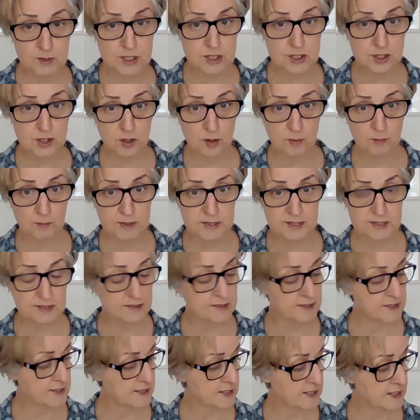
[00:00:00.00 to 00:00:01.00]
to each
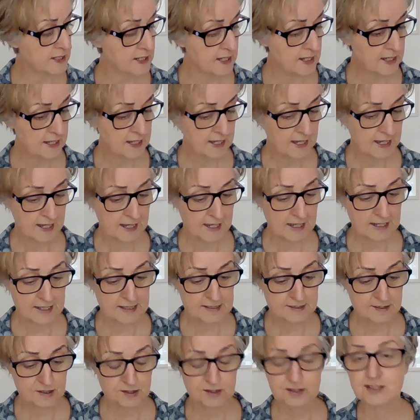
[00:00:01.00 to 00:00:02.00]
competency,
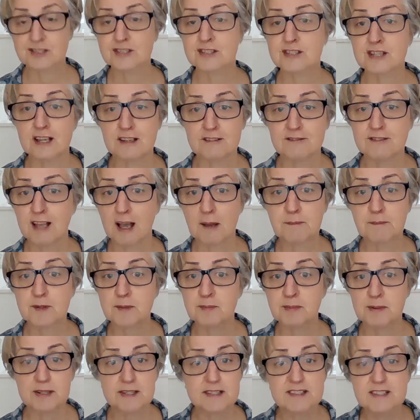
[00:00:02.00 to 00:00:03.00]
such as
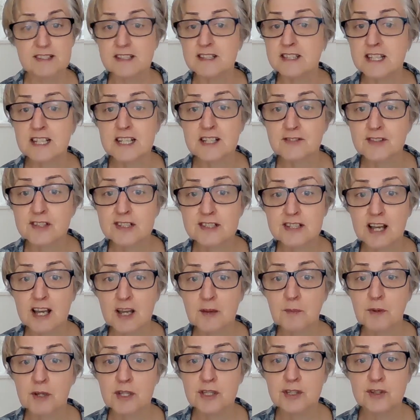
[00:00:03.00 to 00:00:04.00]
adaptability. Think of a
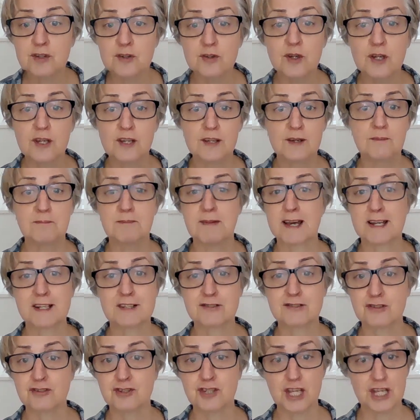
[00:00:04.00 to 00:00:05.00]
time when you
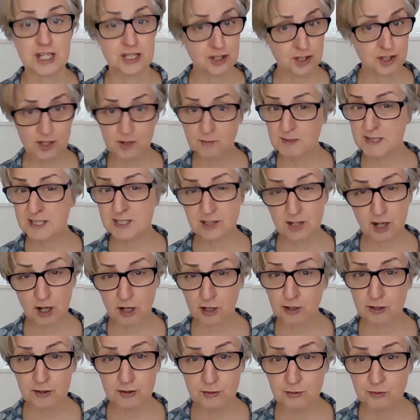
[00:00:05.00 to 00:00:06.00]
managed to change. It could be
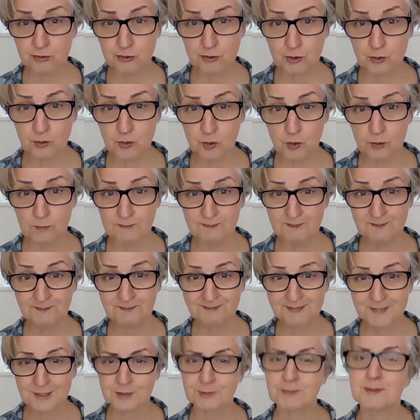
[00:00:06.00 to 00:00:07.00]
starting a new school.
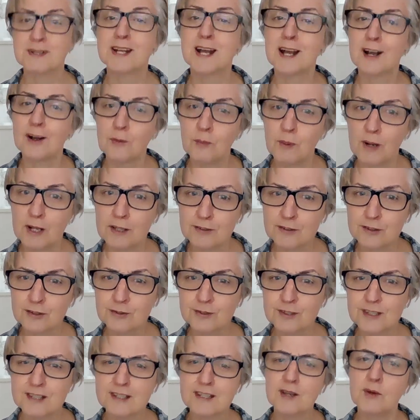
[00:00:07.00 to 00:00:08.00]
I mean, how well did
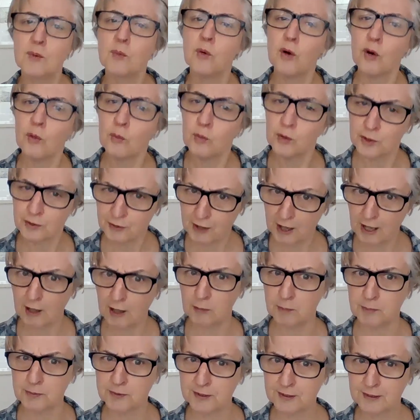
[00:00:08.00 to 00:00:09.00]
you did it? What would have
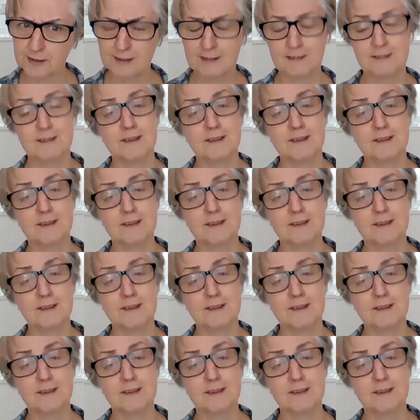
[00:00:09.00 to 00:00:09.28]
helped?